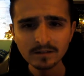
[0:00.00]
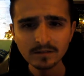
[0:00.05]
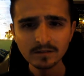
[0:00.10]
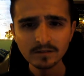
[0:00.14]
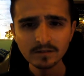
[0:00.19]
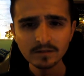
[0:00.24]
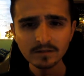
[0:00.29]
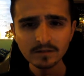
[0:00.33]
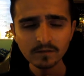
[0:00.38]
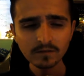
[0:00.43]

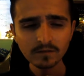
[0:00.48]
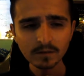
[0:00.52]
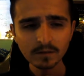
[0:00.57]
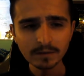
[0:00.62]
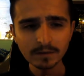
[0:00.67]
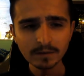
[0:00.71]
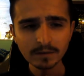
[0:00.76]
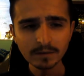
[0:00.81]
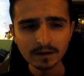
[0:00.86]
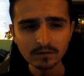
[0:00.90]
Something
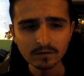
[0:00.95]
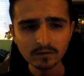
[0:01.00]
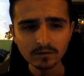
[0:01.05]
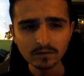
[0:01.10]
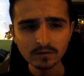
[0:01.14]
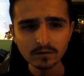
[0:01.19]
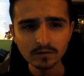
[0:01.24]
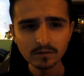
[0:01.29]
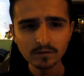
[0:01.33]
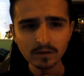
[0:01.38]
about
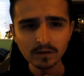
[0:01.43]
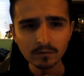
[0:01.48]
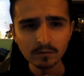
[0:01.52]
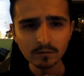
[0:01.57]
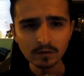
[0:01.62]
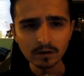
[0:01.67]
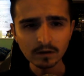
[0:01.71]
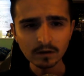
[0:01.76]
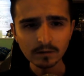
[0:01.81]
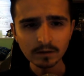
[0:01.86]

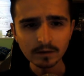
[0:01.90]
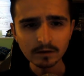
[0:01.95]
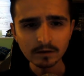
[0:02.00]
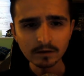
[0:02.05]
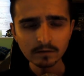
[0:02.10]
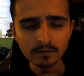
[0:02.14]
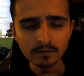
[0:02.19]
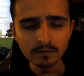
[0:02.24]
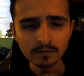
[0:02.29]
someone, about...